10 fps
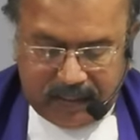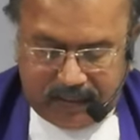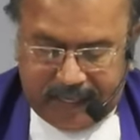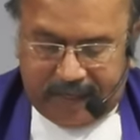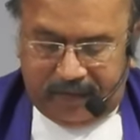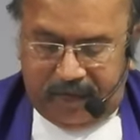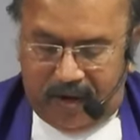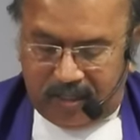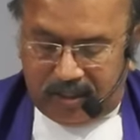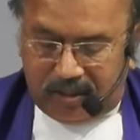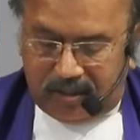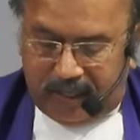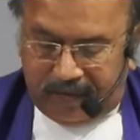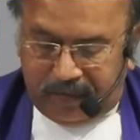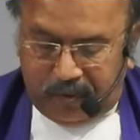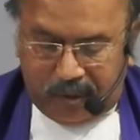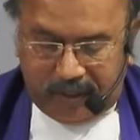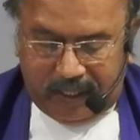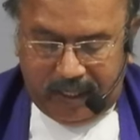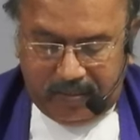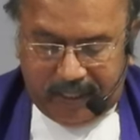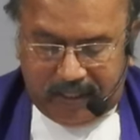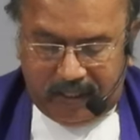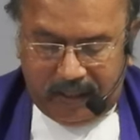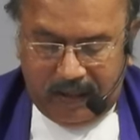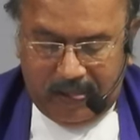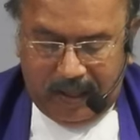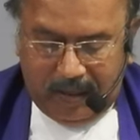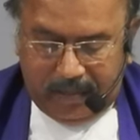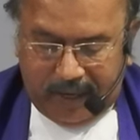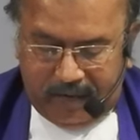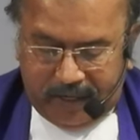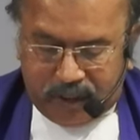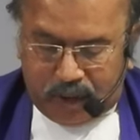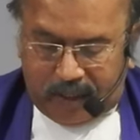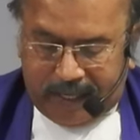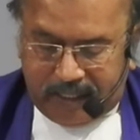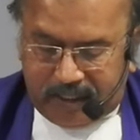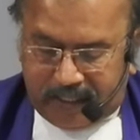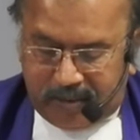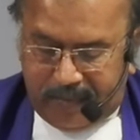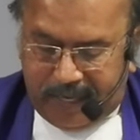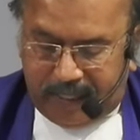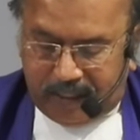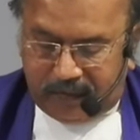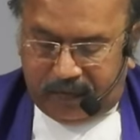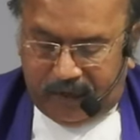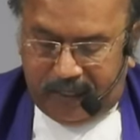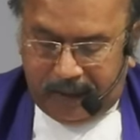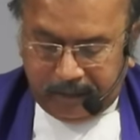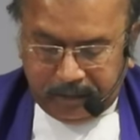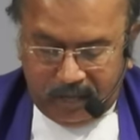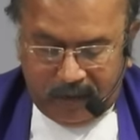"Stand fast therefore in the liberty by which Christ has made us free,